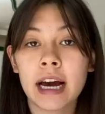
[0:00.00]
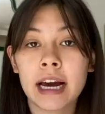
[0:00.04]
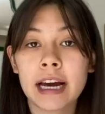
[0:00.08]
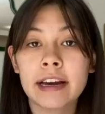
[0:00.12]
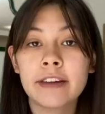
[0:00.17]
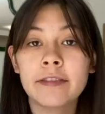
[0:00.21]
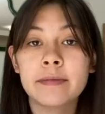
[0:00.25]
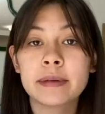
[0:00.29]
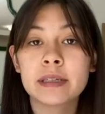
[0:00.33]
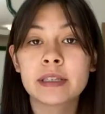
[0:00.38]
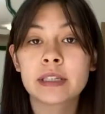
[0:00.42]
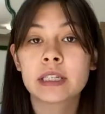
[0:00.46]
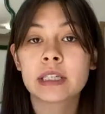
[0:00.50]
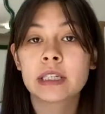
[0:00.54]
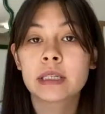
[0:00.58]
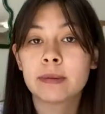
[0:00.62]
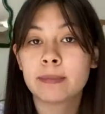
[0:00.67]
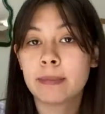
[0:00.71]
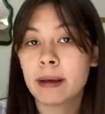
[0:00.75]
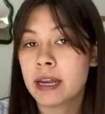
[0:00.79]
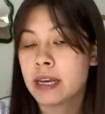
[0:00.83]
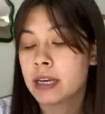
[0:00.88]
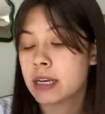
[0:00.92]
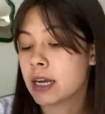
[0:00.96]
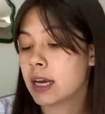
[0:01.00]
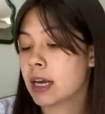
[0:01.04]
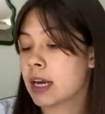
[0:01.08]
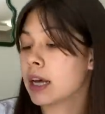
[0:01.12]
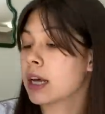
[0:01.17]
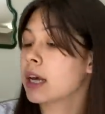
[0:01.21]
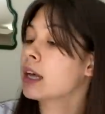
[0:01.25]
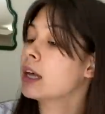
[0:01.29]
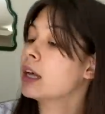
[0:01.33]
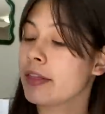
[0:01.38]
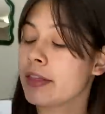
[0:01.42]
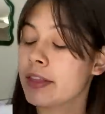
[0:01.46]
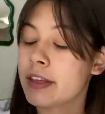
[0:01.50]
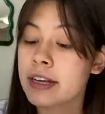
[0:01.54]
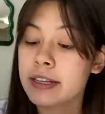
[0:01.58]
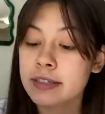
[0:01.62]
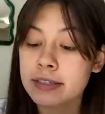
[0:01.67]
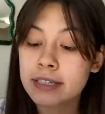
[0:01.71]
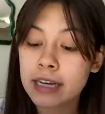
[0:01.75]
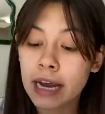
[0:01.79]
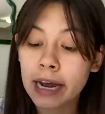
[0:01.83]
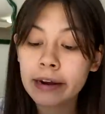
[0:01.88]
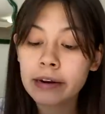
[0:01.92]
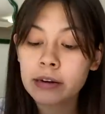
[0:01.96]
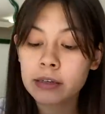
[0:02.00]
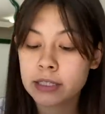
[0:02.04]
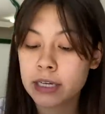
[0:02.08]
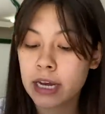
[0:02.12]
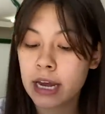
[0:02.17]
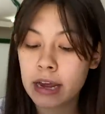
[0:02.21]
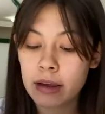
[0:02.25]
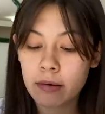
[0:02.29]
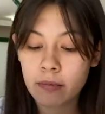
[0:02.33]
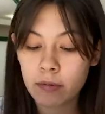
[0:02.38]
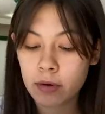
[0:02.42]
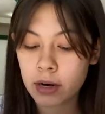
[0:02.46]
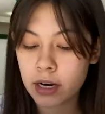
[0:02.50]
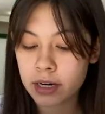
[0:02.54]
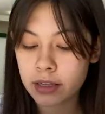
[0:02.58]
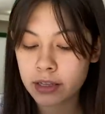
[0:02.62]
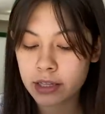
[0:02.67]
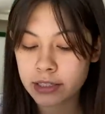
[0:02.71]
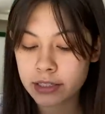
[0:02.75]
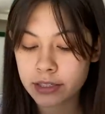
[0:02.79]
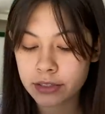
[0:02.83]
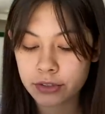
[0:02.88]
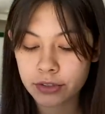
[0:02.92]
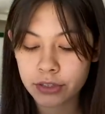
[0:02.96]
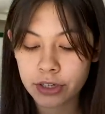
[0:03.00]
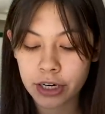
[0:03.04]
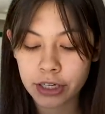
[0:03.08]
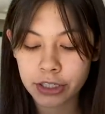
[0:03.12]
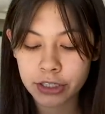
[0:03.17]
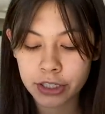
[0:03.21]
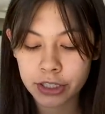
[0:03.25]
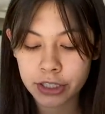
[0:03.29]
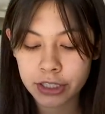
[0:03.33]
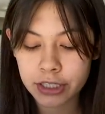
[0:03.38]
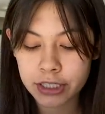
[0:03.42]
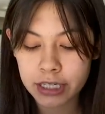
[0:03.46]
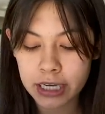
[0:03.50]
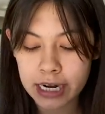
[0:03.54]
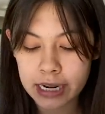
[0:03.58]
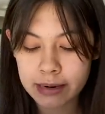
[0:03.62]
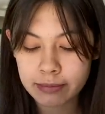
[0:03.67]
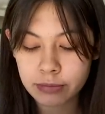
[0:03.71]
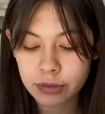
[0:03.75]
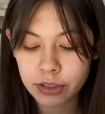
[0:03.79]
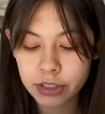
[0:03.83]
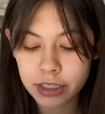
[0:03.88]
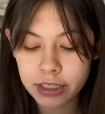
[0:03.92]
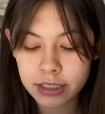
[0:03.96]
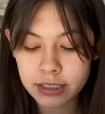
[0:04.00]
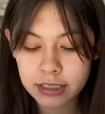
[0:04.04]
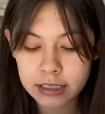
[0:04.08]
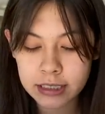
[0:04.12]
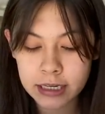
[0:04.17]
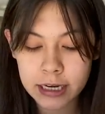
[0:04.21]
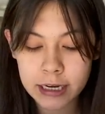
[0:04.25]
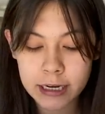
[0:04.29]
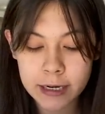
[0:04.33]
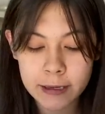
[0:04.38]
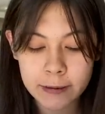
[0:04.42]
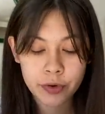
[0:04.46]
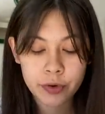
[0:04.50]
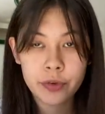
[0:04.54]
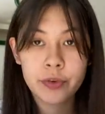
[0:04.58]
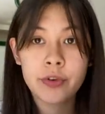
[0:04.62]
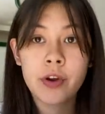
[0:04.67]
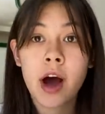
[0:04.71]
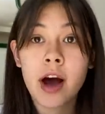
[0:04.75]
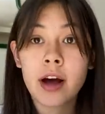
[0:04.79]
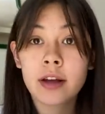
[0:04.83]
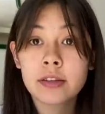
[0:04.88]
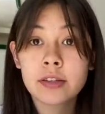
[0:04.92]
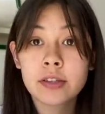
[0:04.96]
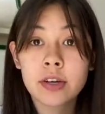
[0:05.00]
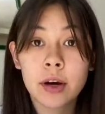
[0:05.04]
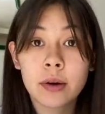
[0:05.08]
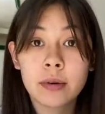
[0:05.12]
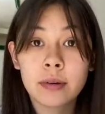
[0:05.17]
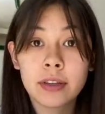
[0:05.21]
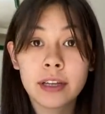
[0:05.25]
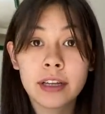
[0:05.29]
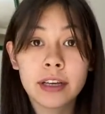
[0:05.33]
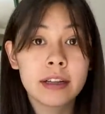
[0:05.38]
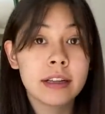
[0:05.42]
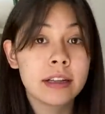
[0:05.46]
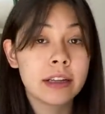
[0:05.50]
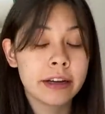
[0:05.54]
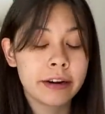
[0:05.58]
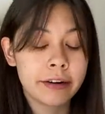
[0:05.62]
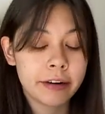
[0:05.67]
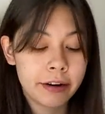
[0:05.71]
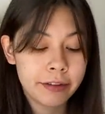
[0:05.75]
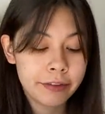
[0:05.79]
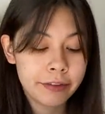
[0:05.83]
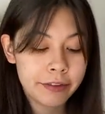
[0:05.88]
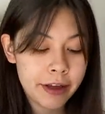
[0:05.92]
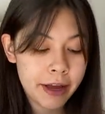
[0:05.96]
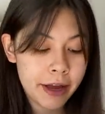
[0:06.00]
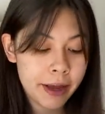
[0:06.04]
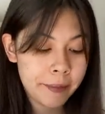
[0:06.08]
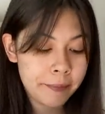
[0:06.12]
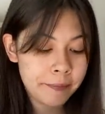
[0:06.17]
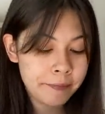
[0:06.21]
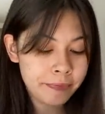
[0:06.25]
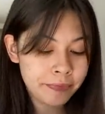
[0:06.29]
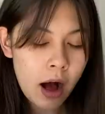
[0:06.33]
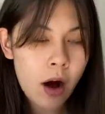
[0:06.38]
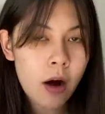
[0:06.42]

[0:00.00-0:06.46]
I have been spending the entire time reading these instructions and I'm just like not totally clear on them.